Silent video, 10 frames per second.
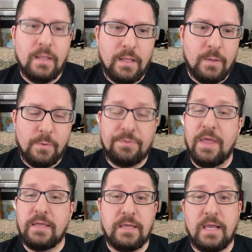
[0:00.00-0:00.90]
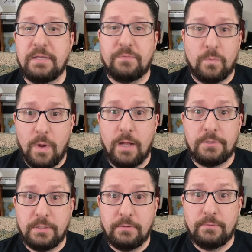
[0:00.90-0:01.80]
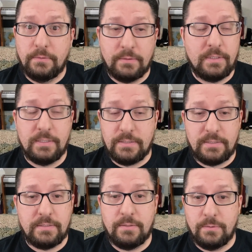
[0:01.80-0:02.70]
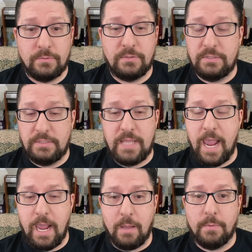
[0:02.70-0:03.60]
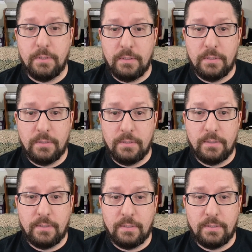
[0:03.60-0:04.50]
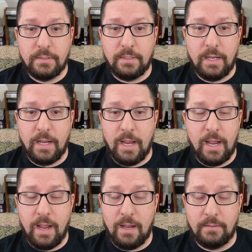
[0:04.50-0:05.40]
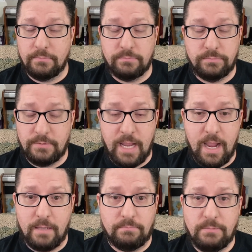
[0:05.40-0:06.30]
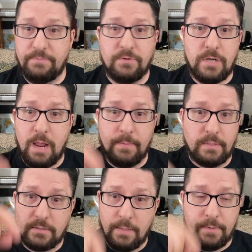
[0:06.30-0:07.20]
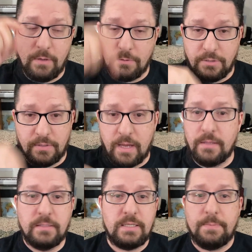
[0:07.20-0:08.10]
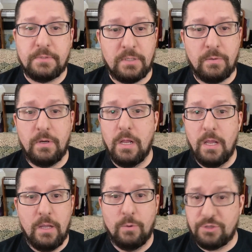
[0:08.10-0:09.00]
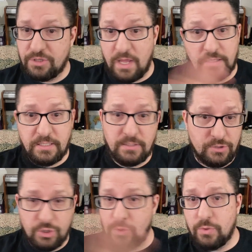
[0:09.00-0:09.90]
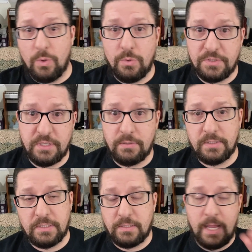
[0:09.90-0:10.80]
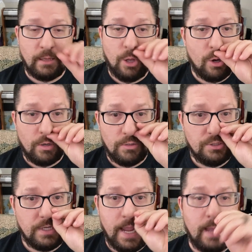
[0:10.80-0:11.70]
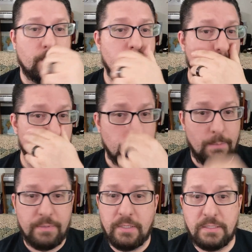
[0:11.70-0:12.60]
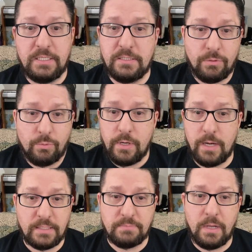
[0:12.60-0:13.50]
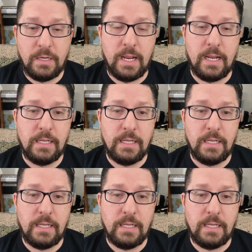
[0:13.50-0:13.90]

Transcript: Well, thank you guys for watching, because, damn. Yeah, leave your comments. Let me know what you thought of this episode, what you thought of Season 2, the whole series at large, and we will jump into Season 3 next Monday